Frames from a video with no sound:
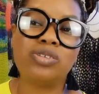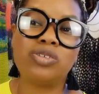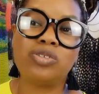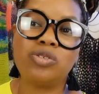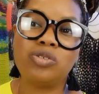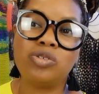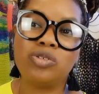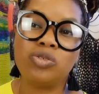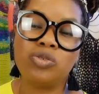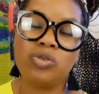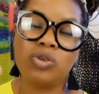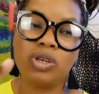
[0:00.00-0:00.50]

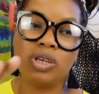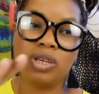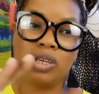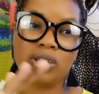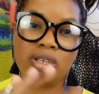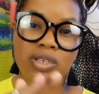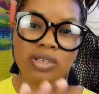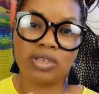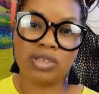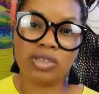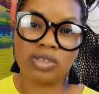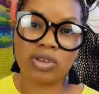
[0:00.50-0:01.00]
to
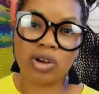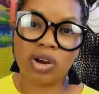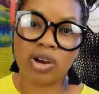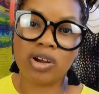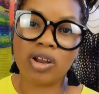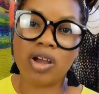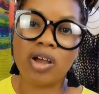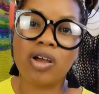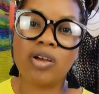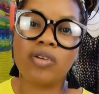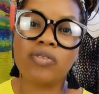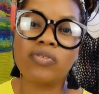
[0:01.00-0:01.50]

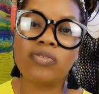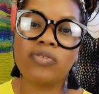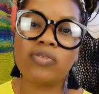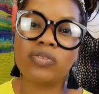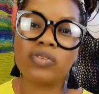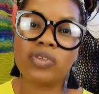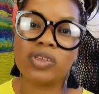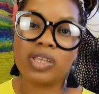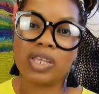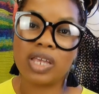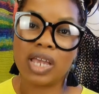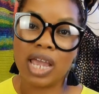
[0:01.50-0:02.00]
start off
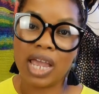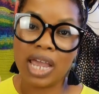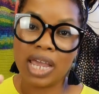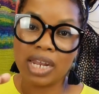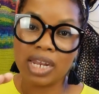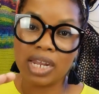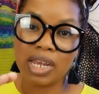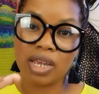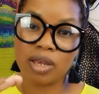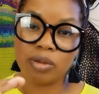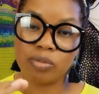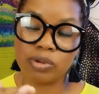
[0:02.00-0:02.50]

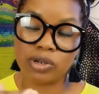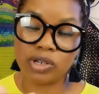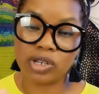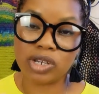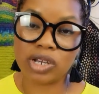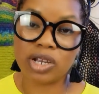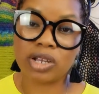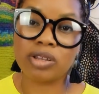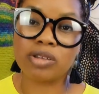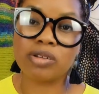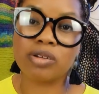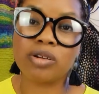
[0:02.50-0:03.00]
at a
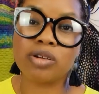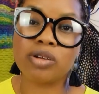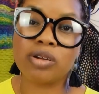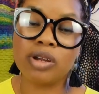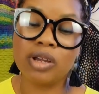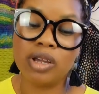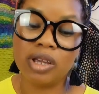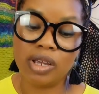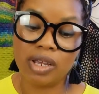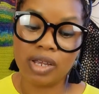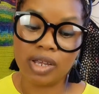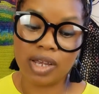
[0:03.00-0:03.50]

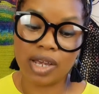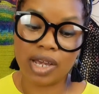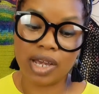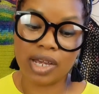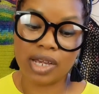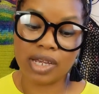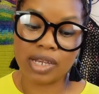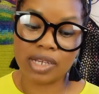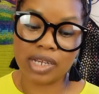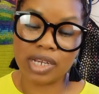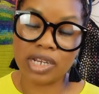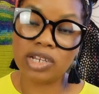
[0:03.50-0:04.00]
particular
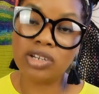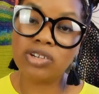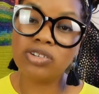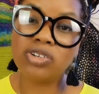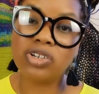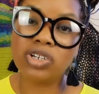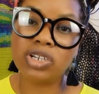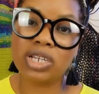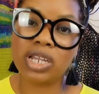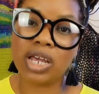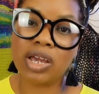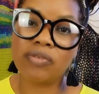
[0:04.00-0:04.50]

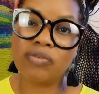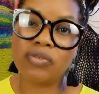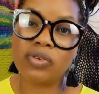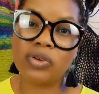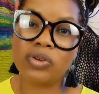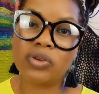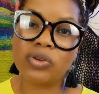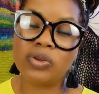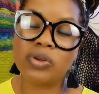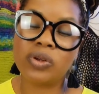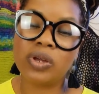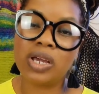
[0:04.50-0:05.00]
energy
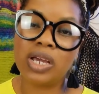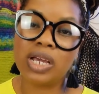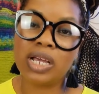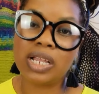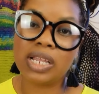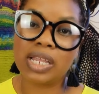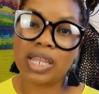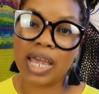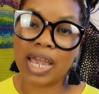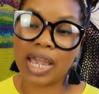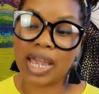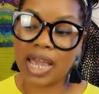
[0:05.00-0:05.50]
level.
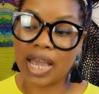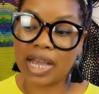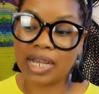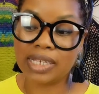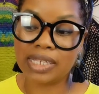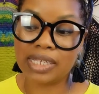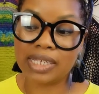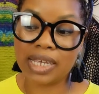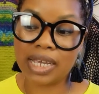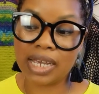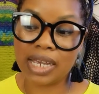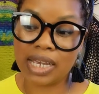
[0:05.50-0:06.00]
Like
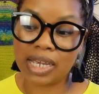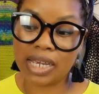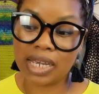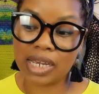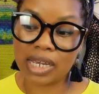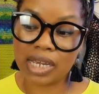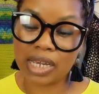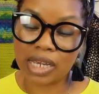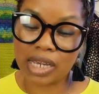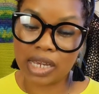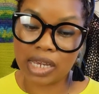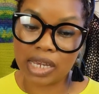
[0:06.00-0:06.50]
I
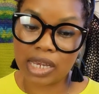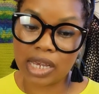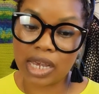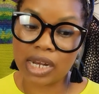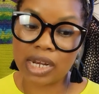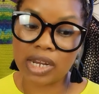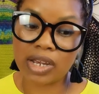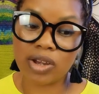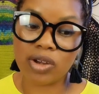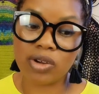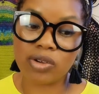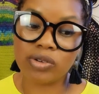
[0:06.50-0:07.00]
say,
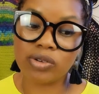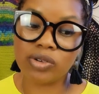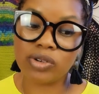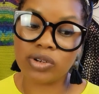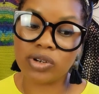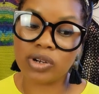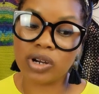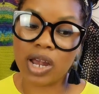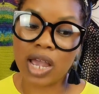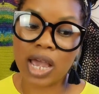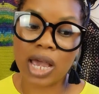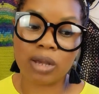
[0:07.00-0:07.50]
Getting
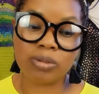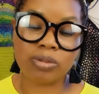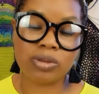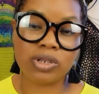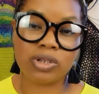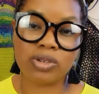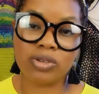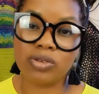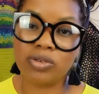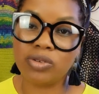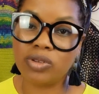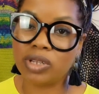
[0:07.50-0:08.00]
Older
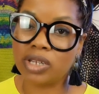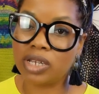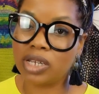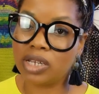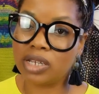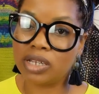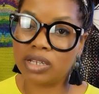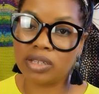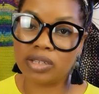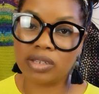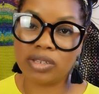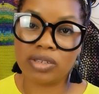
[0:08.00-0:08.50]

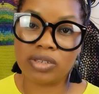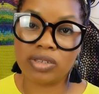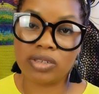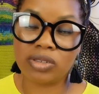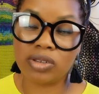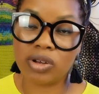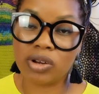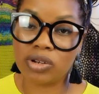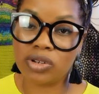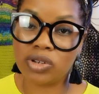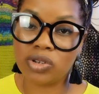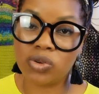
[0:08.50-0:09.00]
absolutely
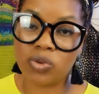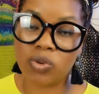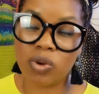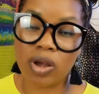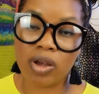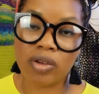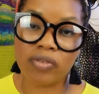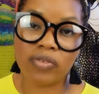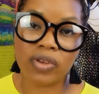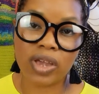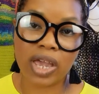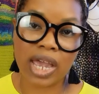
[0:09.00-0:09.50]
starts you
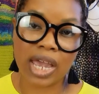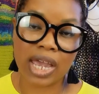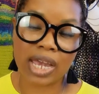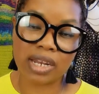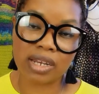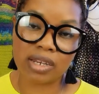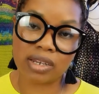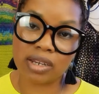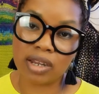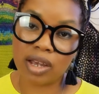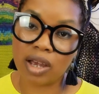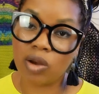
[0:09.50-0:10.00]
off
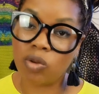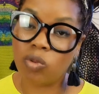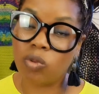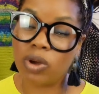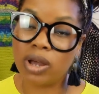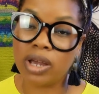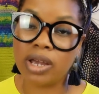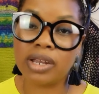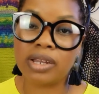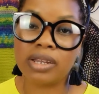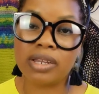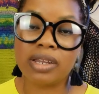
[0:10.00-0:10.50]
at a
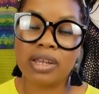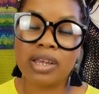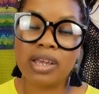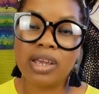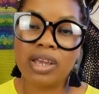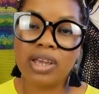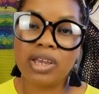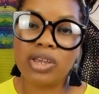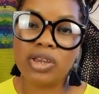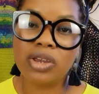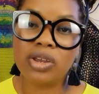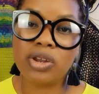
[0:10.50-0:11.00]
1.
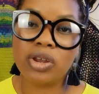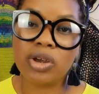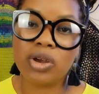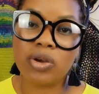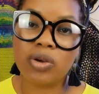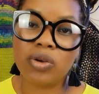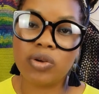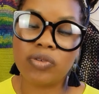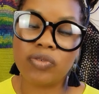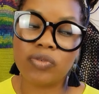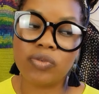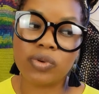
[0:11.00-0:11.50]
You
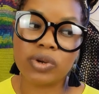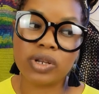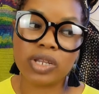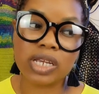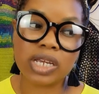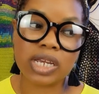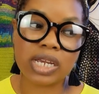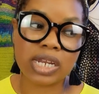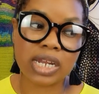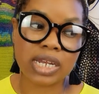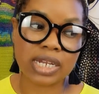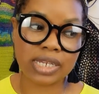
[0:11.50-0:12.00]
know, if we're
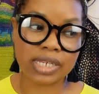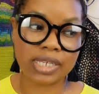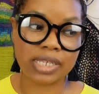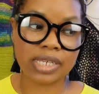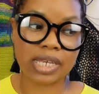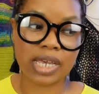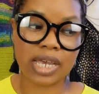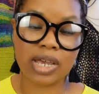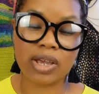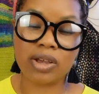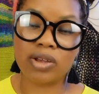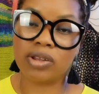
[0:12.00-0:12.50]
looking at a
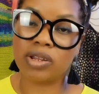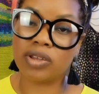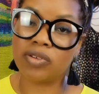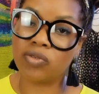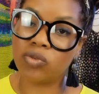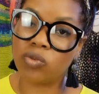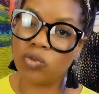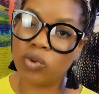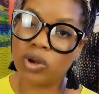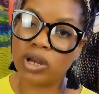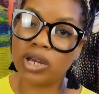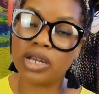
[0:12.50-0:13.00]
scale
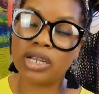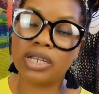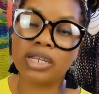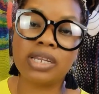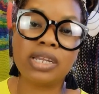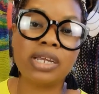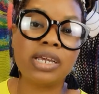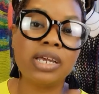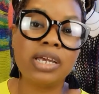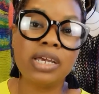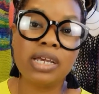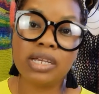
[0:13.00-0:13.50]
of
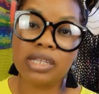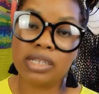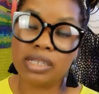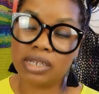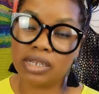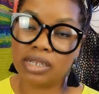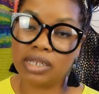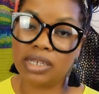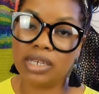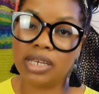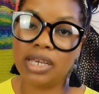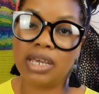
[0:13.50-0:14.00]
1
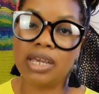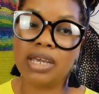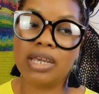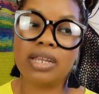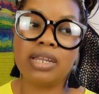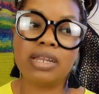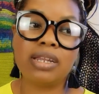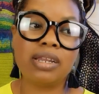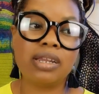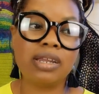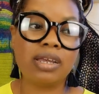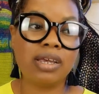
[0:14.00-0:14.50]
to
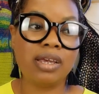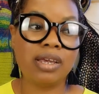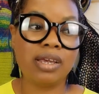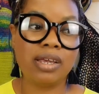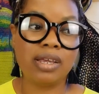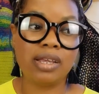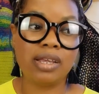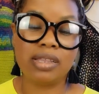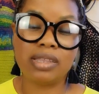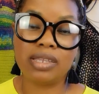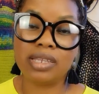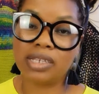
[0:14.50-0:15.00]
10,
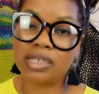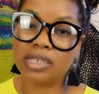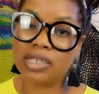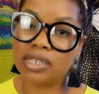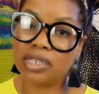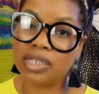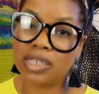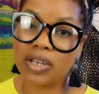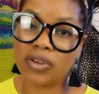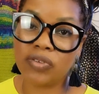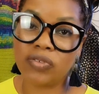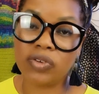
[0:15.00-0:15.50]
this
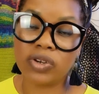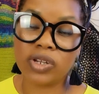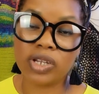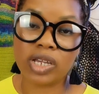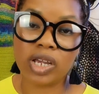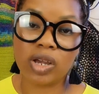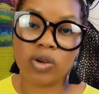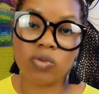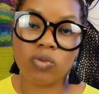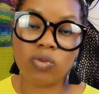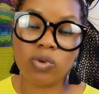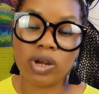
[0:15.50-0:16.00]
is
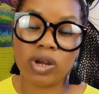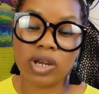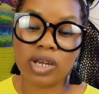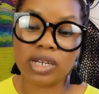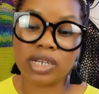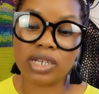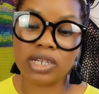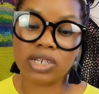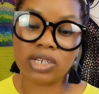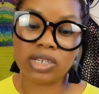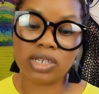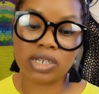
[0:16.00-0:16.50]
definitely a
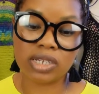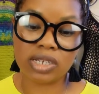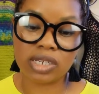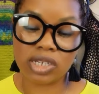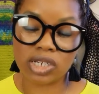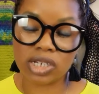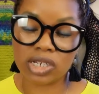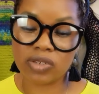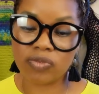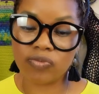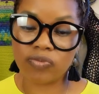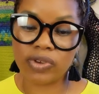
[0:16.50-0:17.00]
1. It's
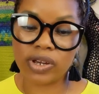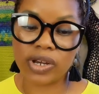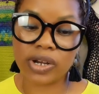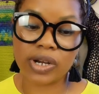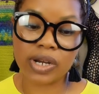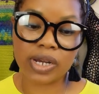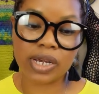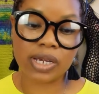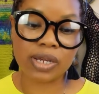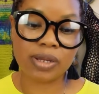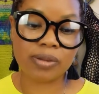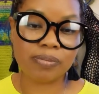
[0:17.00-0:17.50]
just
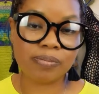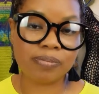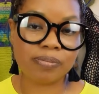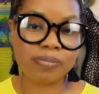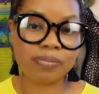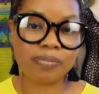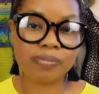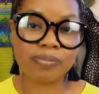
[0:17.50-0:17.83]
very,